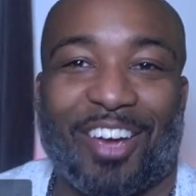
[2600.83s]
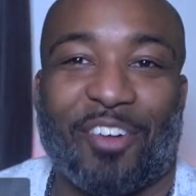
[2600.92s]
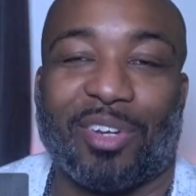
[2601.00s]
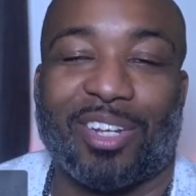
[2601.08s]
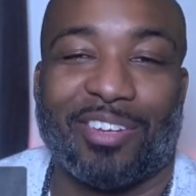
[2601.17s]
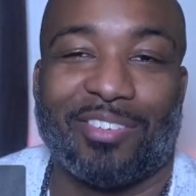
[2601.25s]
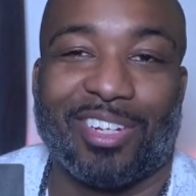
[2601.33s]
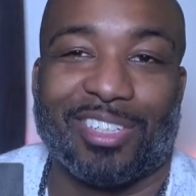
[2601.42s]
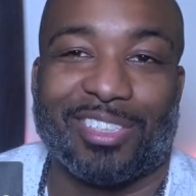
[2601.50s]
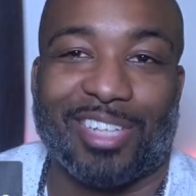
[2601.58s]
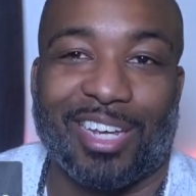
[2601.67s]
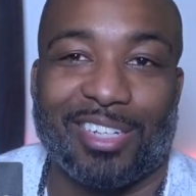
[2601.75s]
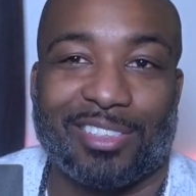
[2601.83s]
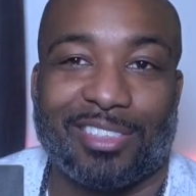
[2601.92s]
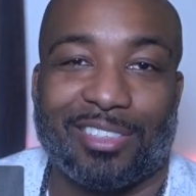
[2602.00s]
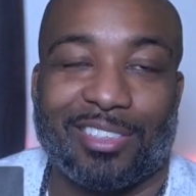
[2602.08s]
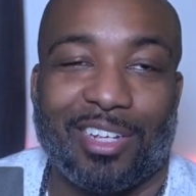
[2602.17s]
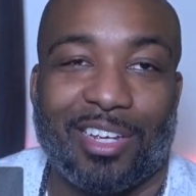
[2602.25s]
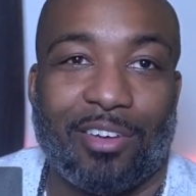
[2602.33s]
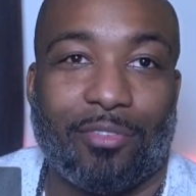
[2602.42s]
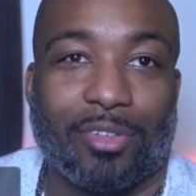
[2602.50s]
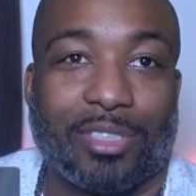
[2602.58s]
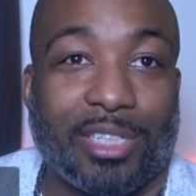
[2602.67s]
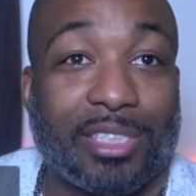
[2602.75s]
And we lived in the States
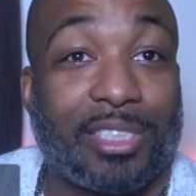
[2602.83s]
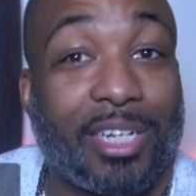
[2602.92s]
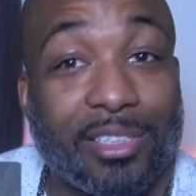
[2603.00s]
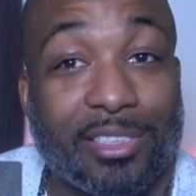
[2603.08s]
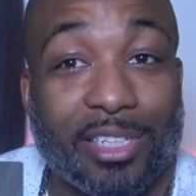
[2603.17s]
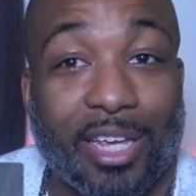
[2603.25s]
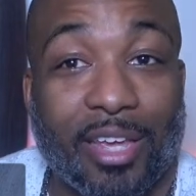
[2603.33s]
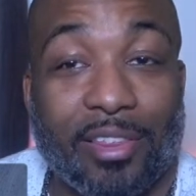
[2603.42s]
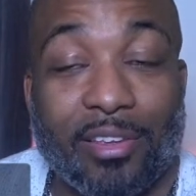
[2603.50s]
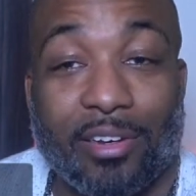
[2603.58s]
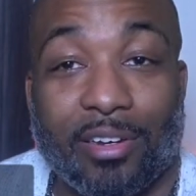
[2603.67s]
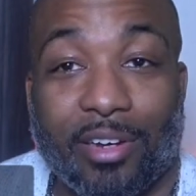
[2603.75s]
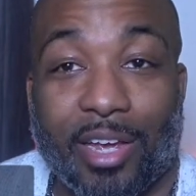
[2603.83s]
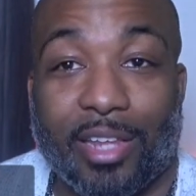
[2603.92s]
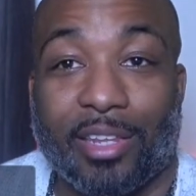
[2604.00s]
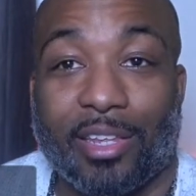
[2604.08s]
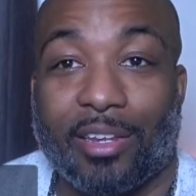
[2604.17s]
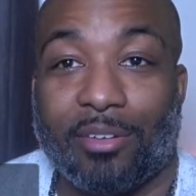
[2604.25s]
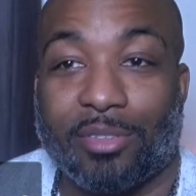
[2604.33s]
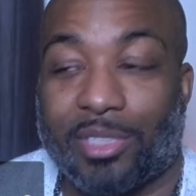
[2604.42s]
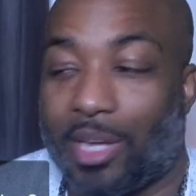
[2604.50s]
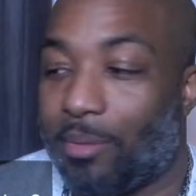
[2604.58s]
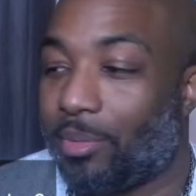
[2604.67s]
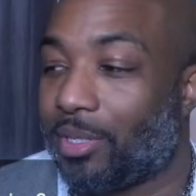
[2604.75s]
for 6 years together. And then it was
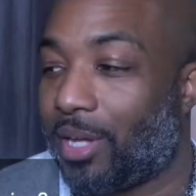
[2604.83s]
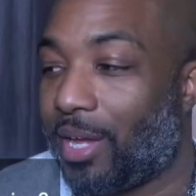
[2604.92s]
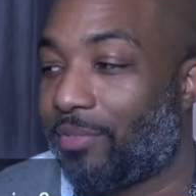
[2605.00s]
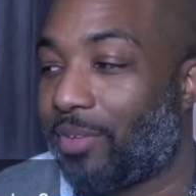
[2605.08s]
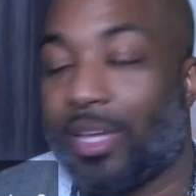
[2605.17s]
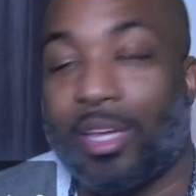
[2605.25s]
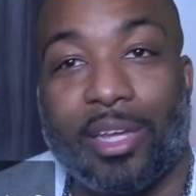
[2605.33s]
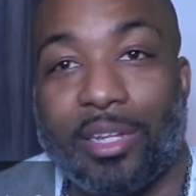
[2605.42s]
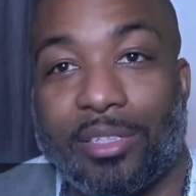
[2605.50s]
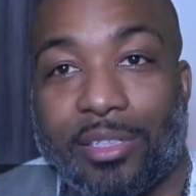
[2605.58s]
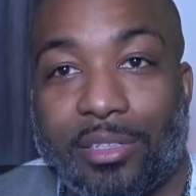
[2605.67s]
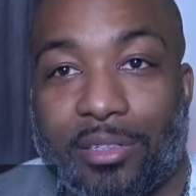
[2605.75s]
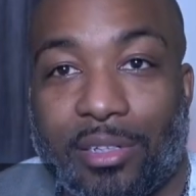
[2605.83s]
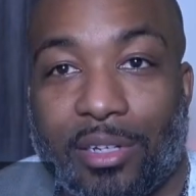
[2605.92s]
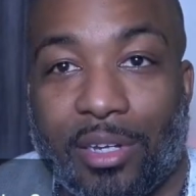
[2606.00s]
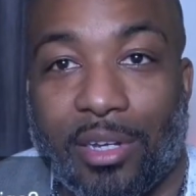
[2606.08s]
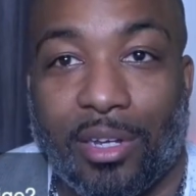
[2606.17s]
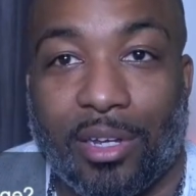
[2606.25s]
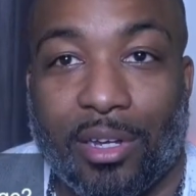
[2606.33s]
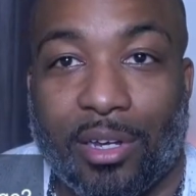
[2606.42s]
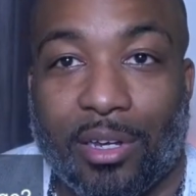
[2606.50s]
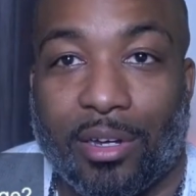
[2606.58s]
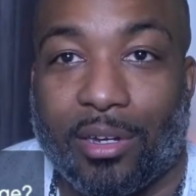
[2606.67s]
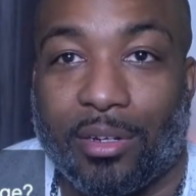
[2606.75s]
time to have kids. And it
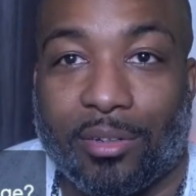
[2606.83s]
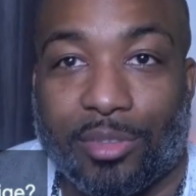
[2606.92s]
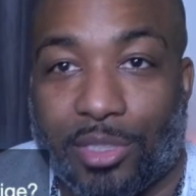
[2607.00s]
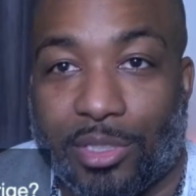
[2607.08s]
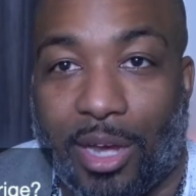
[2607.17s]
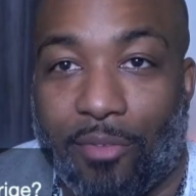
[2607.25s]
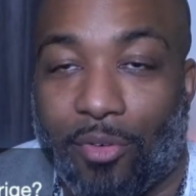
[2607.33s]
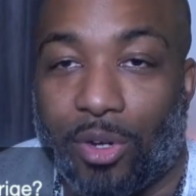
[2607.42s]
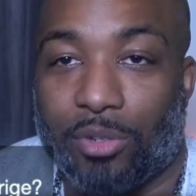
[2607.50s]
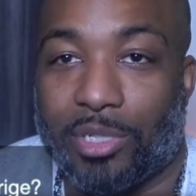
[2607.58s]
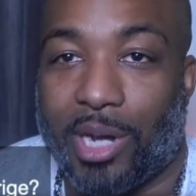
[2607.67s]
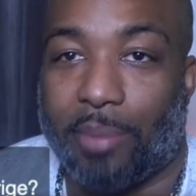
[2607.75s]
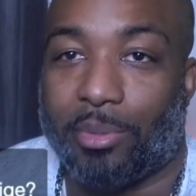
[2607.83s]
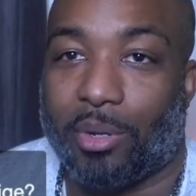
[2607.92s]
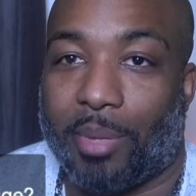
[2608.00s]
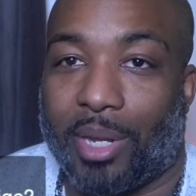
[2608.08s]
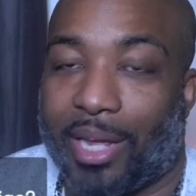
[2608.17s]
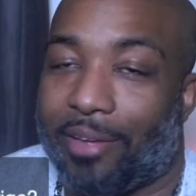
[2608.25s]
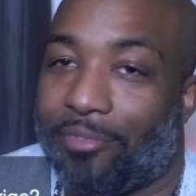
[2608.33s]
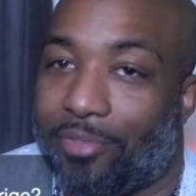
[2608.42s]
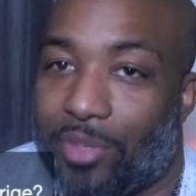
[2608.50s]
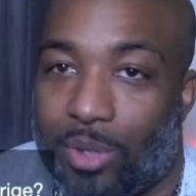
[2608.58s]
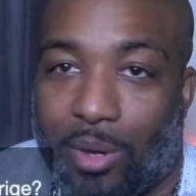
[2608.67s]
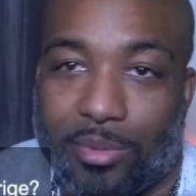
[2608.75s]
was time for a new chapter in my life.
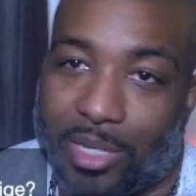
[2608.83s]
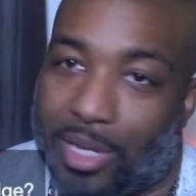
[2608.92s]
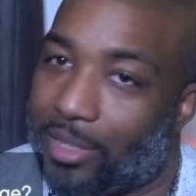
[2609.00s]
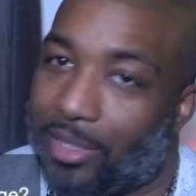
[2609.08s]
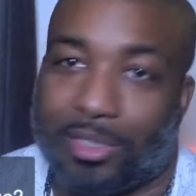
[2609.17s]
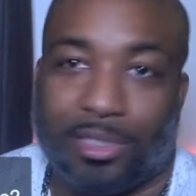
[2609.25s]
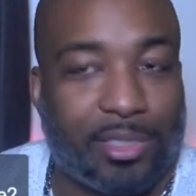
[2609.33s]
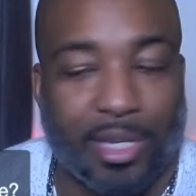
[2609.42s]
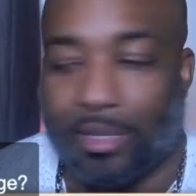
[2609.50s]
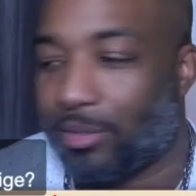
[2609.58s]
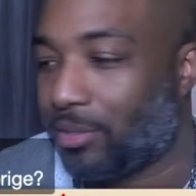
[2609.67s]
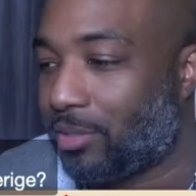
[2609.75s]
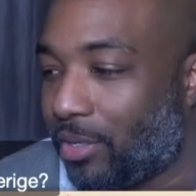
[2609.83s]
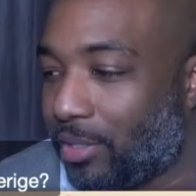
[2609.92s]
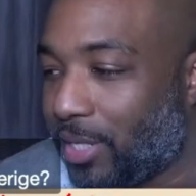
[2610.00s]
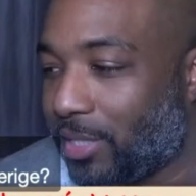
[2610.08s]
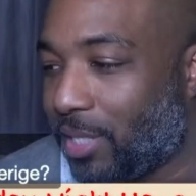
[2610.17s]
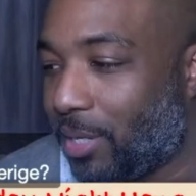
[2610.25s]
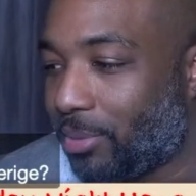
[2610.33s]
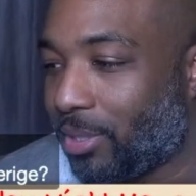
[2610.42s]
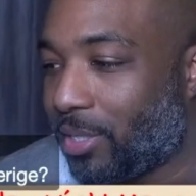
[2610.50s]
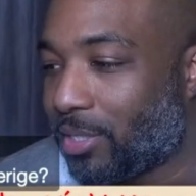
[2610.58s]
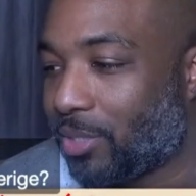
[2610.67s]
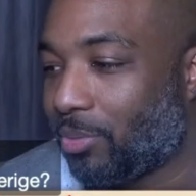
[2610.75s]
So I was like, let's start that chapter
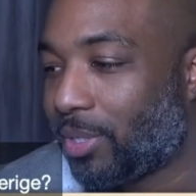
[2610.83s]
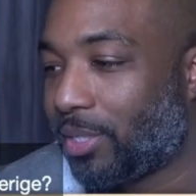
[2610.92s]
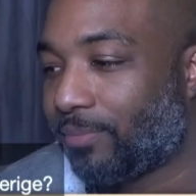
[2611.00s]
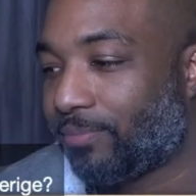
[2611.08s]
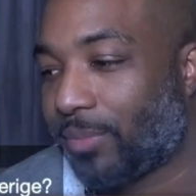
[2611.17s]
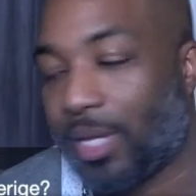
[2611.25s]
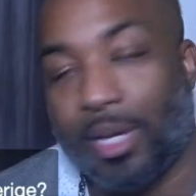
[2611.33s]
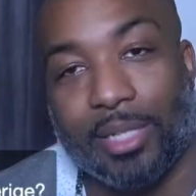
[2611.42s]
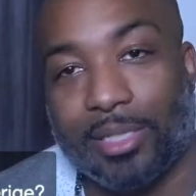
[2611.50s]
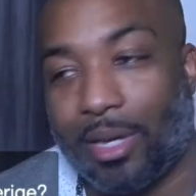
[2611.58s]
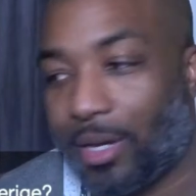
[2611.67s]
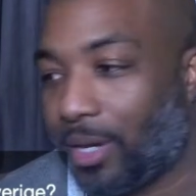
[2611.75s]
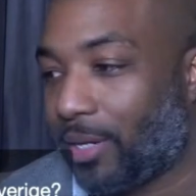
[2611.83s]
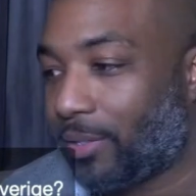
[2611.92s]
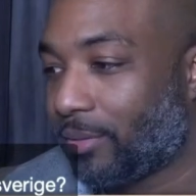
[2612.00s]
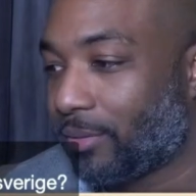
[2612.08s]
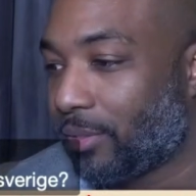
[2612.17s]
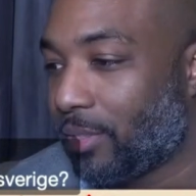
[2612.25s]
in Sweden. And that's how I got here.